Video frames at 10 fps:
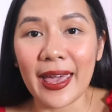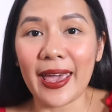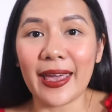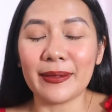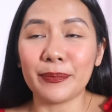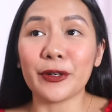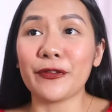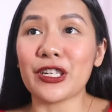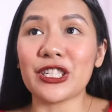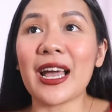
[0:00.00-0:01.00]
And
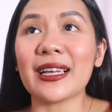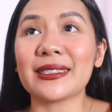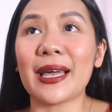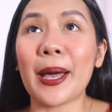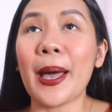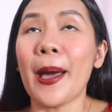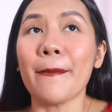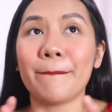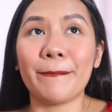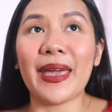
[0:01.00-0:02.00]
perfect siya sa
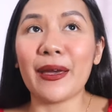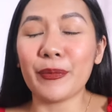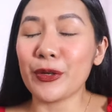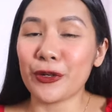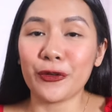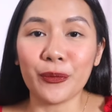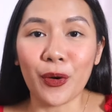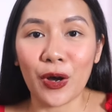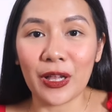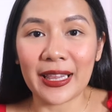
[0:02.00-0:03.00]
pink beauty
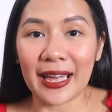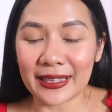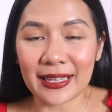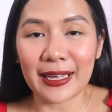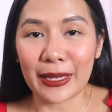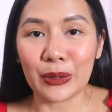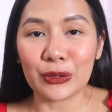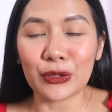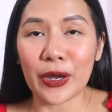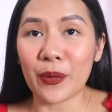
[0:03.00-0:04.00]
room haul natin
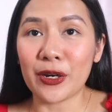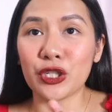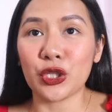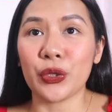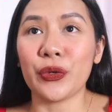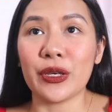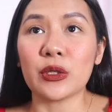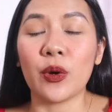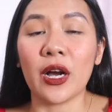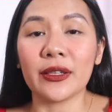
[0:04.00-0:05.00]
ngayon. So I want to show you
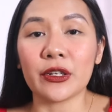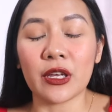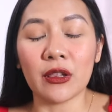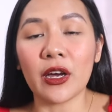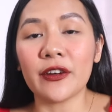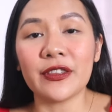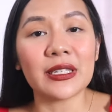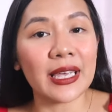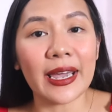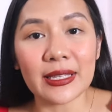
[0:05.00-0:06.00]
this one. There's a lot of
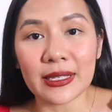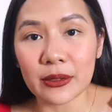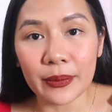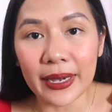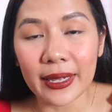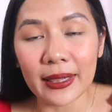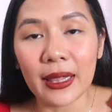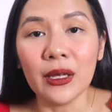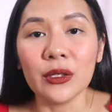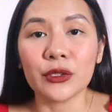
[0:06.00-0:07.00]
designs as
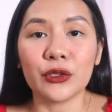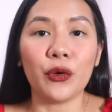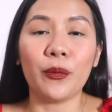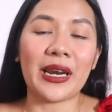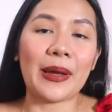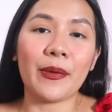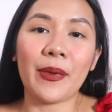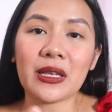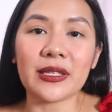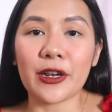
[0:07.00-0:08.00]
well. So marami
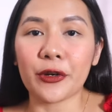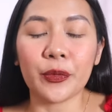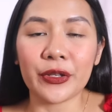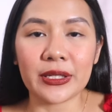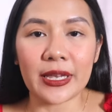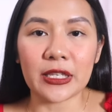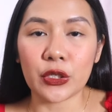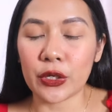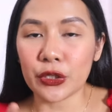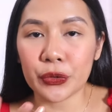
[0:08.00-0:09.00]
mga Sailor Moon designs
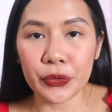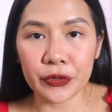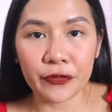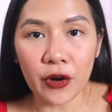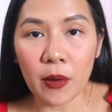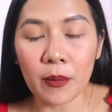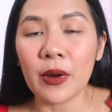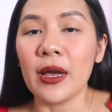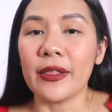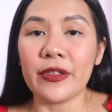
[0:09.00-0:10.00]
that you can choose
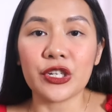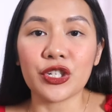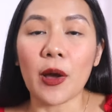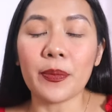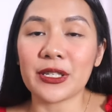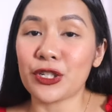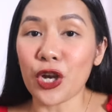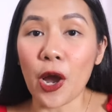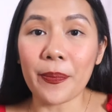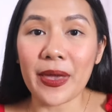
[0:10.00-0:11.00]
from the shop sa
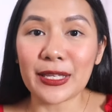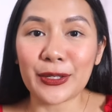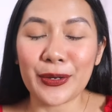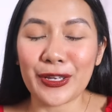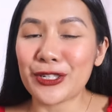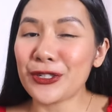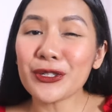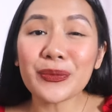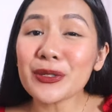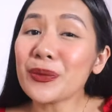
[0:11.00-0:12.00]
Shopee. So you can just
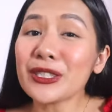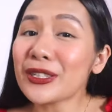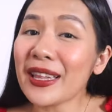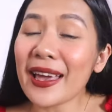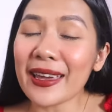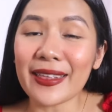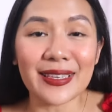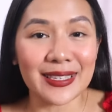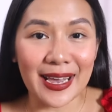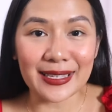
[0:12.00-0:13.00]
choose which ones you like and
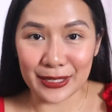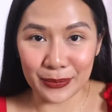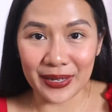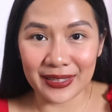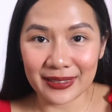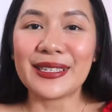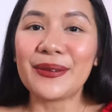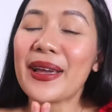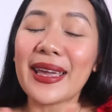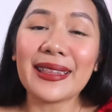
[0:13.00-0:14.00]
the size as well.
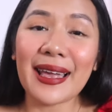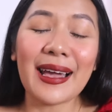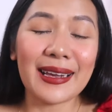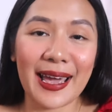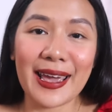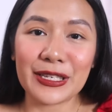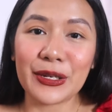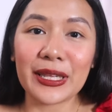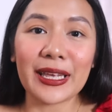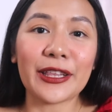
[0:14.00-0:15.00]
So ayan nga guys,
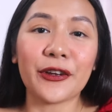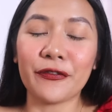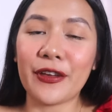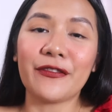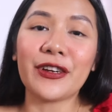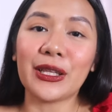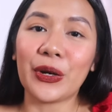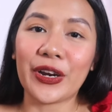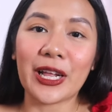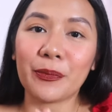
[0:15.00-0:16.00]
you can get your favorite
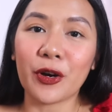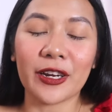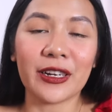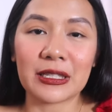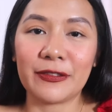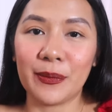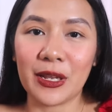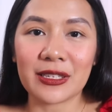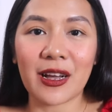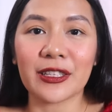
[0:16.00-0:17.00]
L'Oreal products from
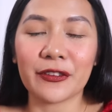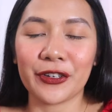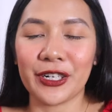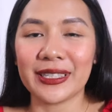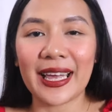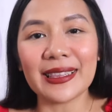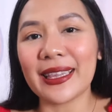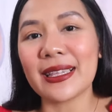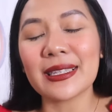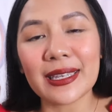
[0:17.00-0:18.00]
Lazada for their
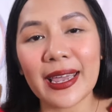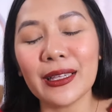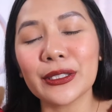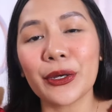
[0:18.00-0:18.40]
10-10 sale.